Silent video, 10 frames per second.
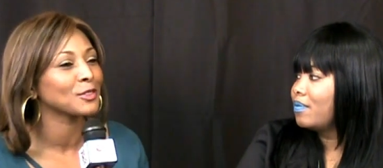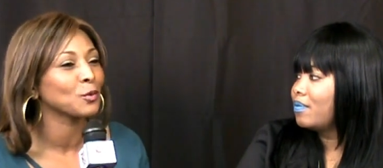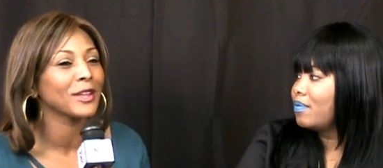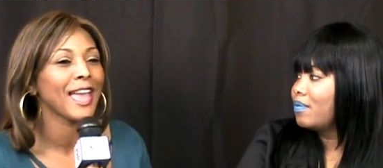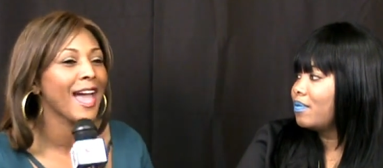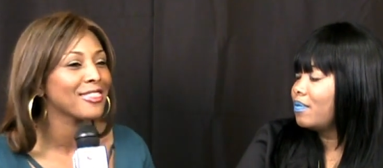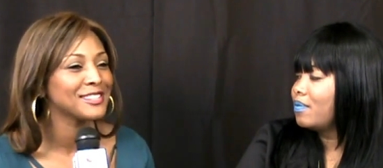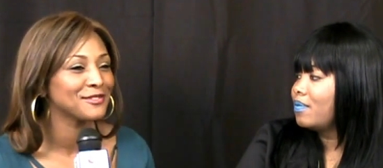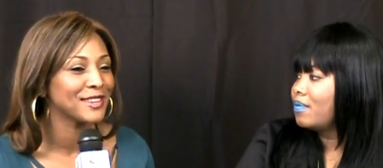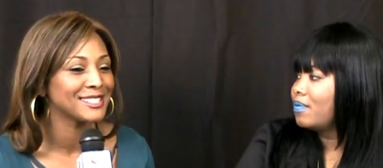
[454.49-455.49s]
Speaker 1: we had
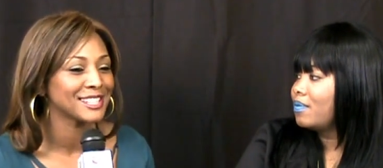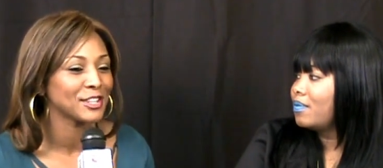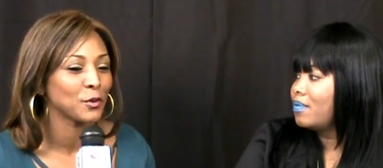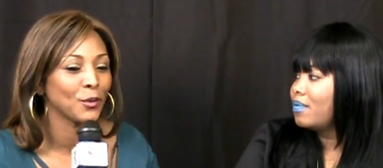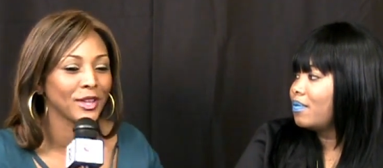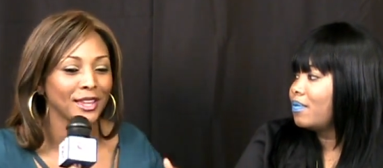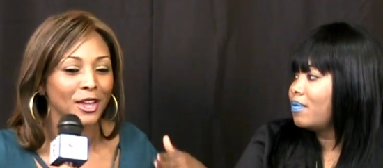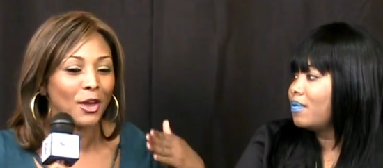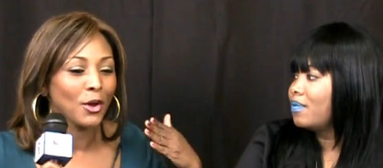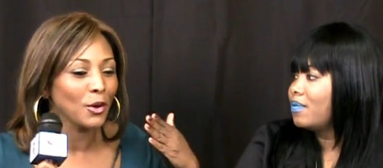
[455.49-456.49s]
this vision, we
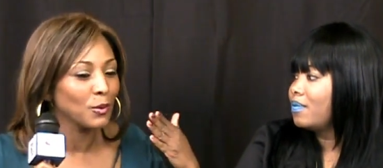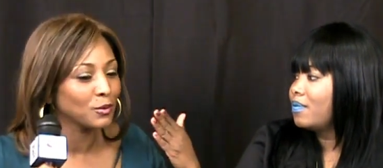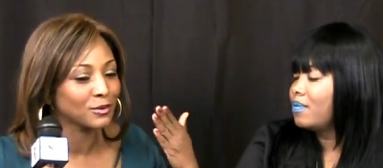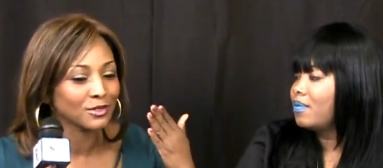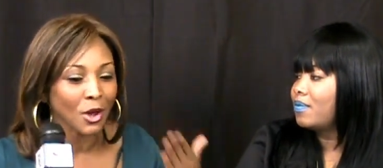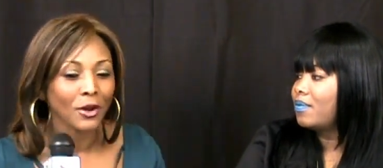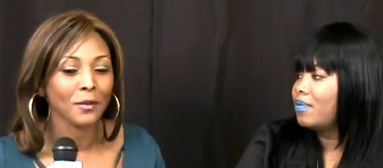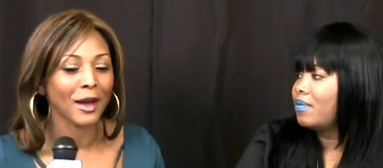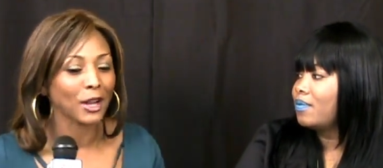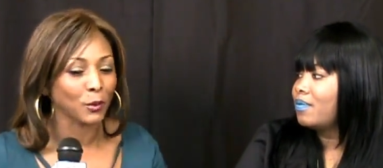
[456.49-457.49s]
thought
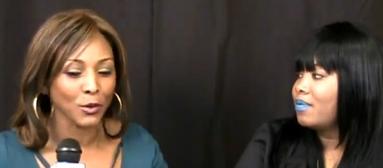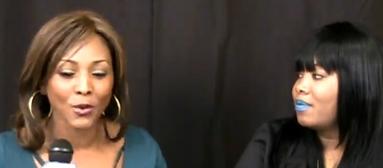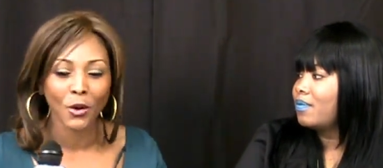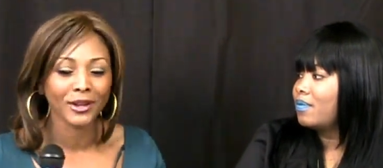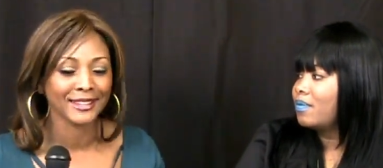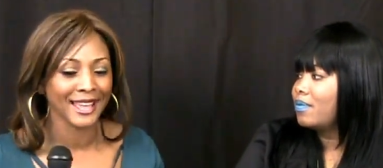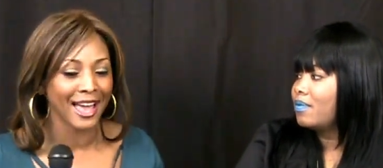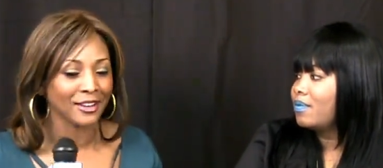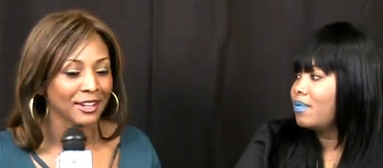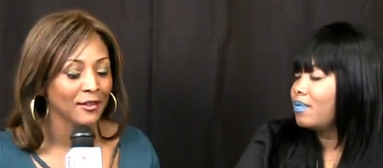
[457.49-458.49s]
about it, we wrote it
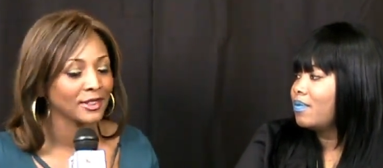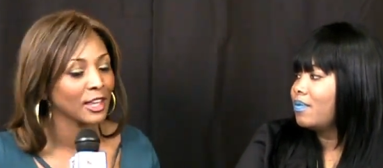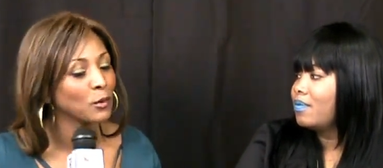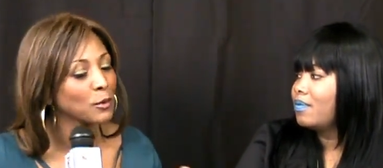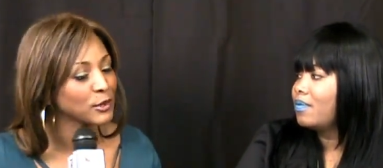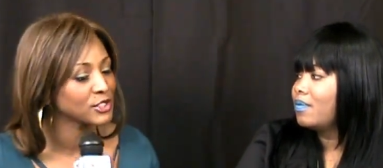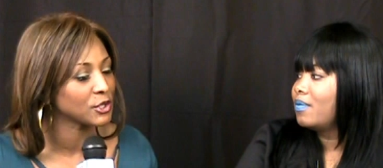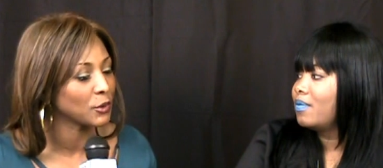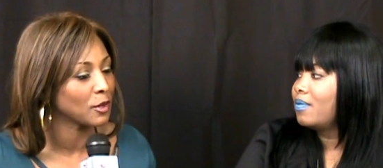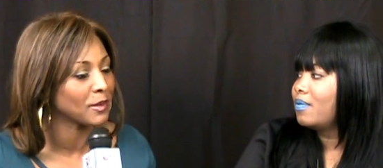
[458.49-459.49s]
down and everything, and we
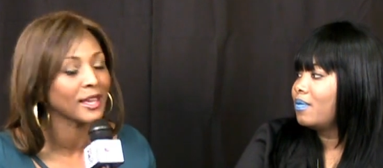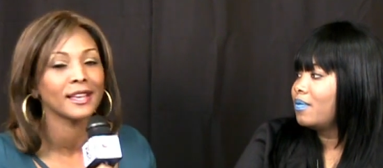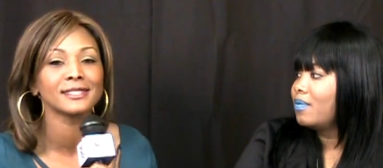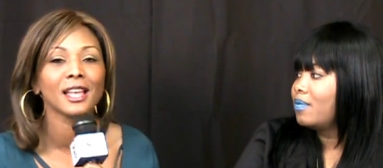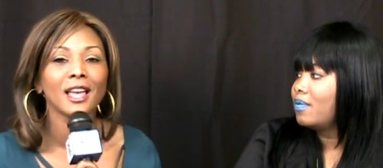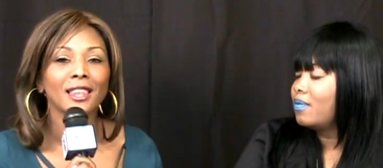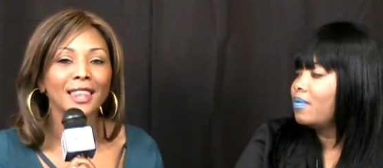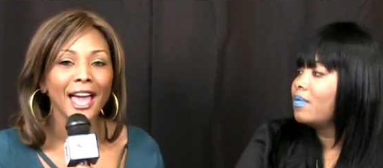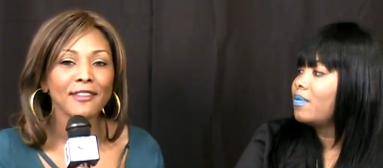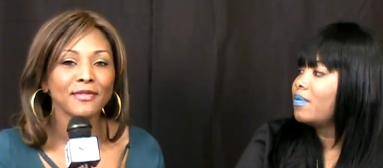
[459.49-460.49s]
pursued it because
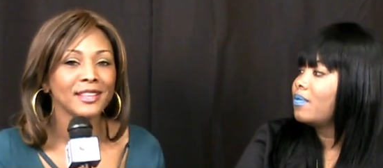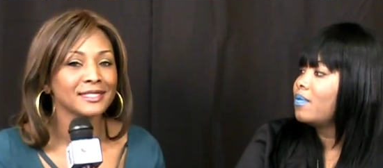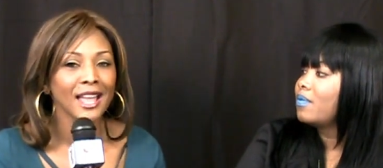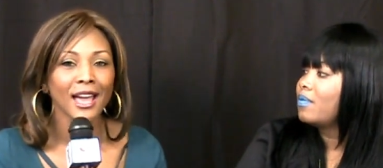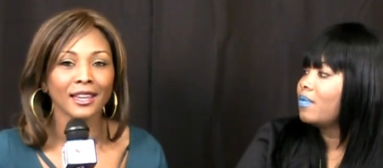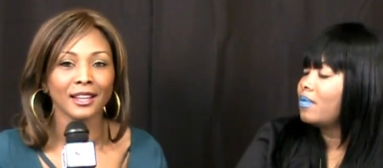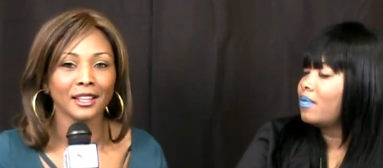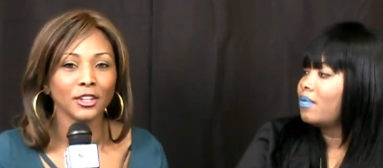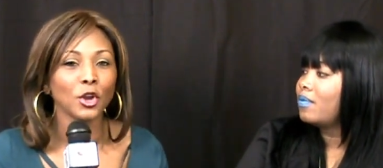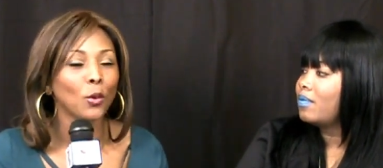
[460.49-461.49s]
life is not gonna,
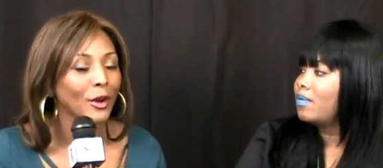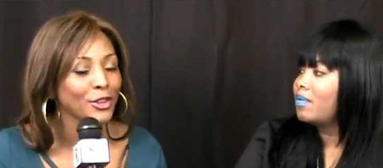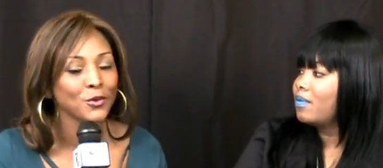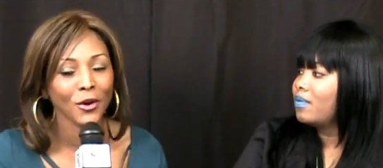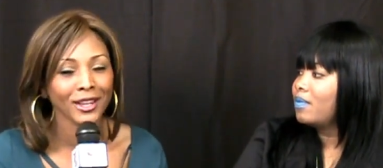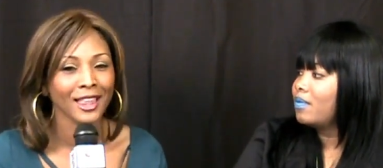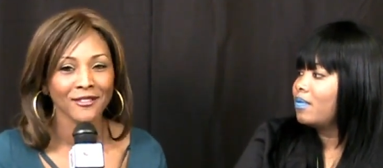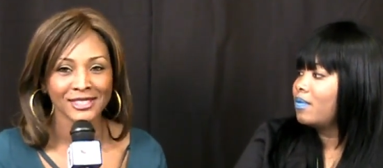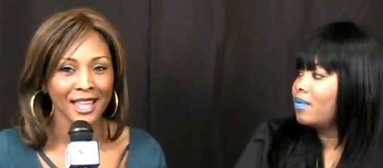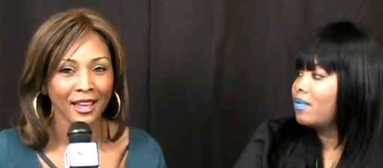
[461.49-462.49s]
you know, what you want in
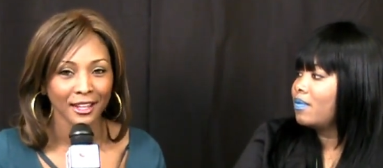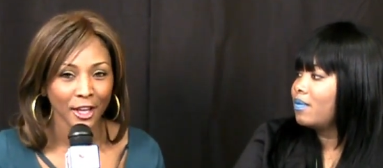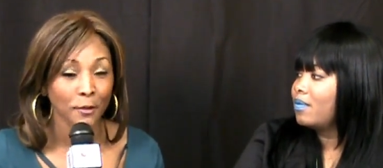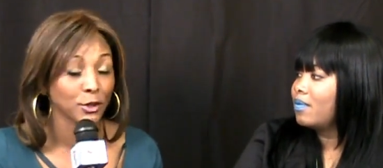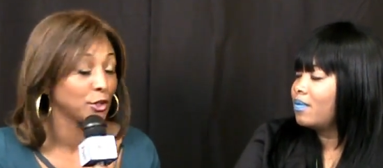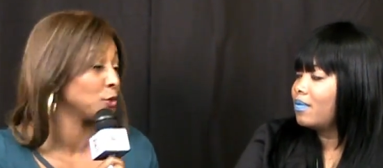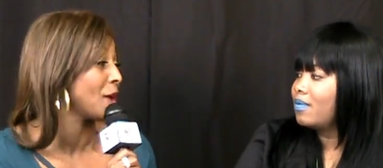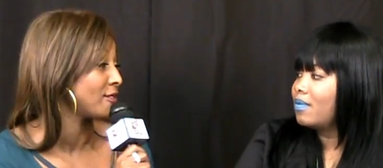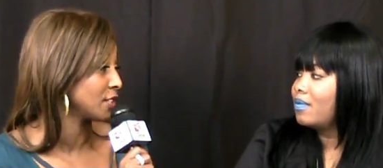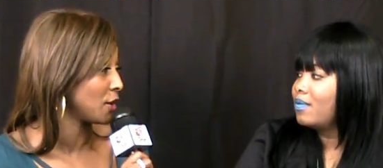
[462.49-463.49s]
life is not gonna come to you. You
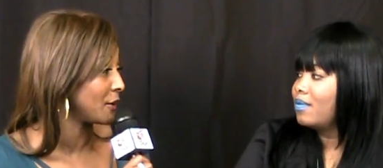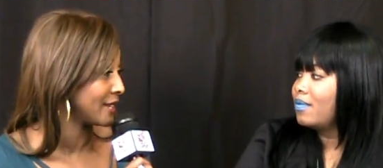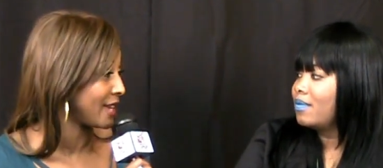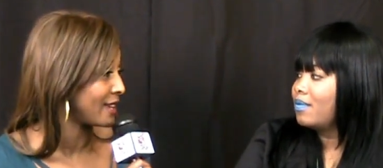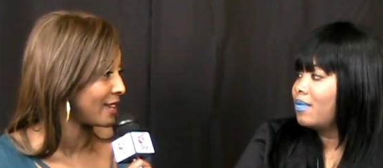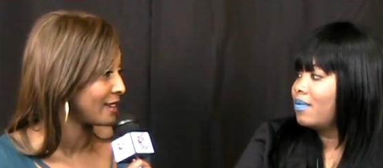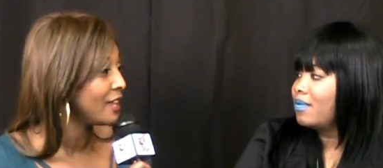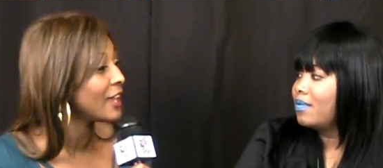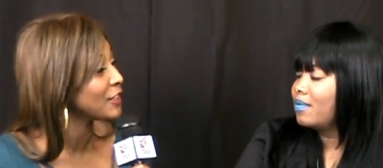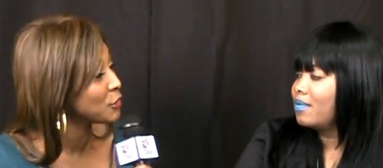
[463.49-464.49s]
have to go and get it.
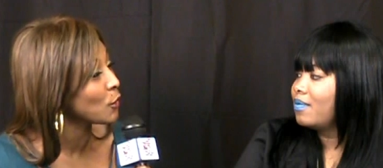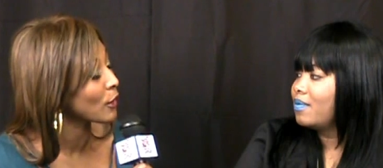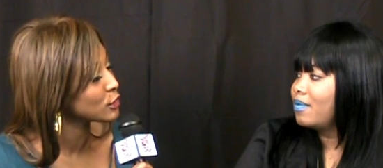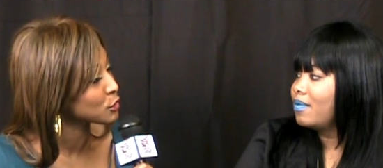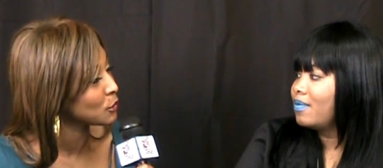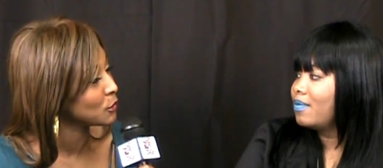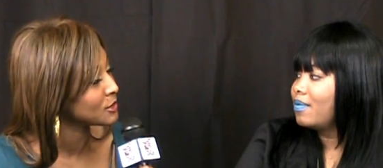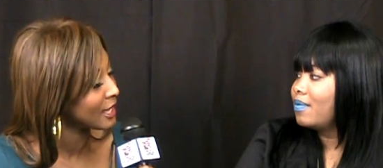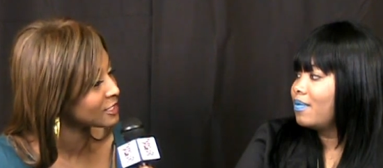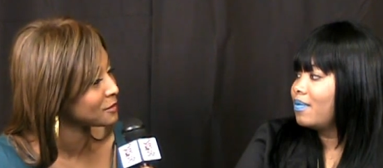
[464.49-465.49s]
And you are a true
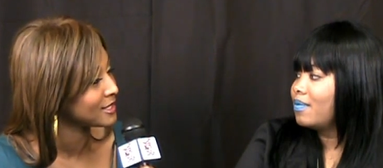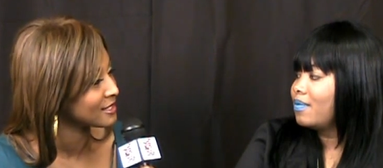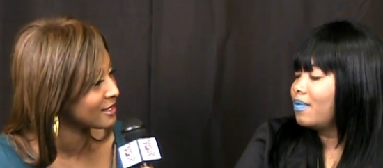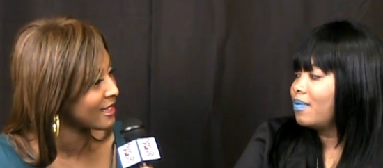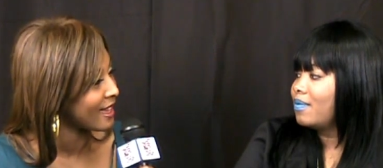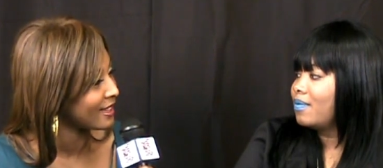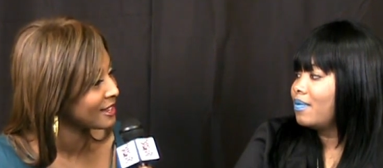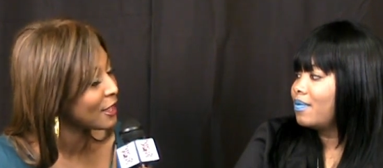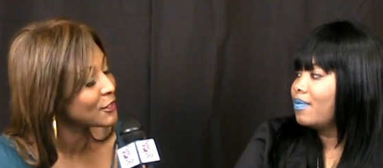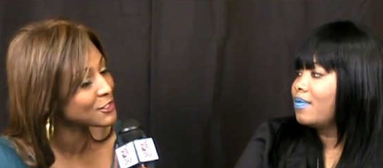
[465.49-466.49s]
testament to that.
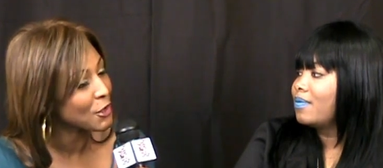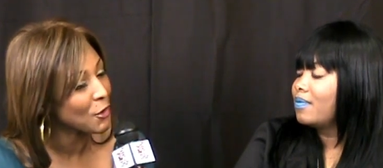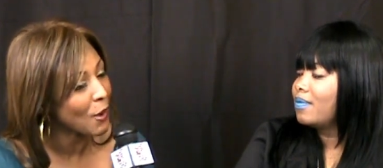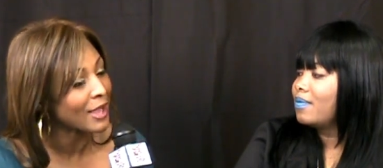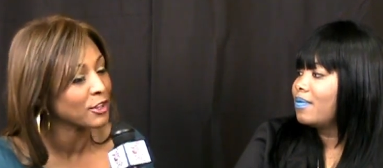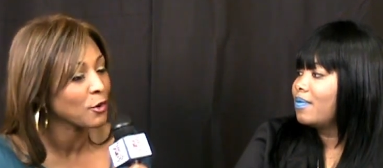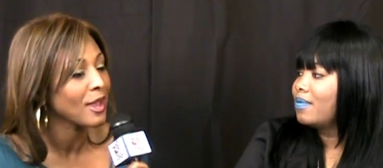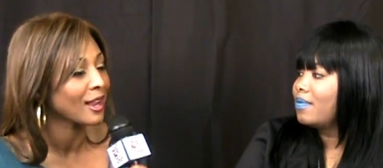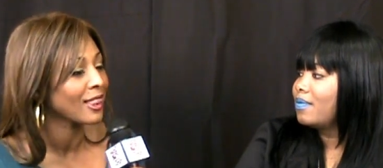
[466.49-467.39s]
So I know you had a